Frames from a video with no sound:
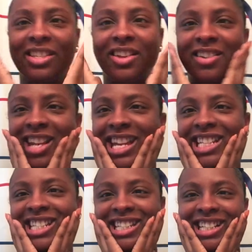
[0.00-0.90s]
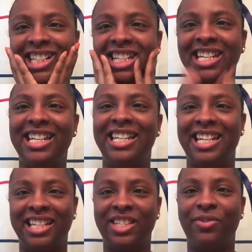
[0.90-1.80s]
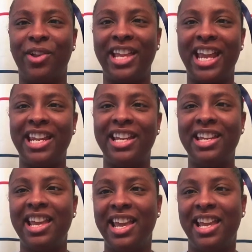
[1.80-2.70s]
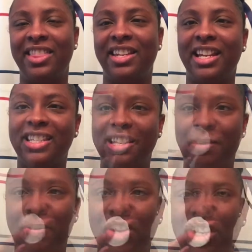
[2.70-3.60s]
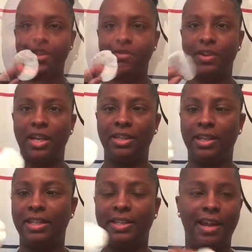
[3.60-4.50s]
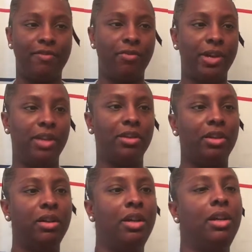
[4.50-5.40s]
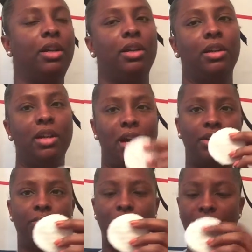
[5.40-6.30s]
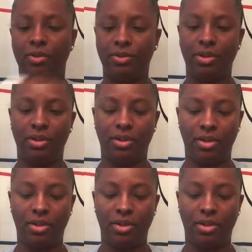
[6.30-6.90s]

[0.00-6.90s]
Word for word: It's all nice and clean and exfoliated. And the next step I put on my face, I just have a regular cotton round.